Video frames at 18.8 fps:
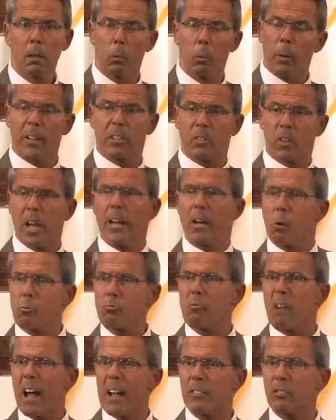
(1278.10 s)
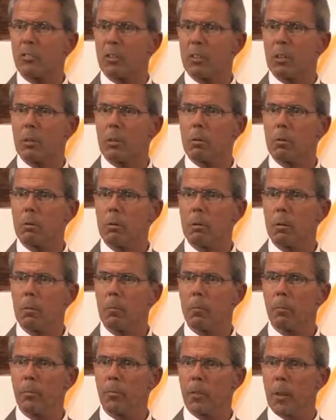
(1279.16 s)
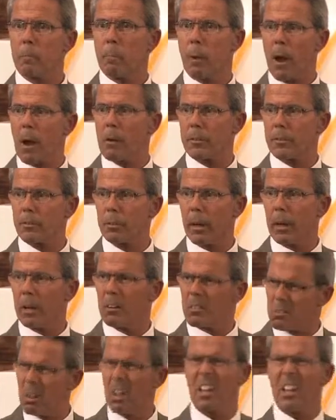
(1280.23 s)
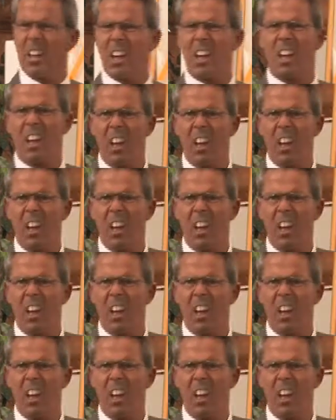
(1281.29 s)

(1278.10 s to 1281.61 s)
We sing, rescue the perishing. Really?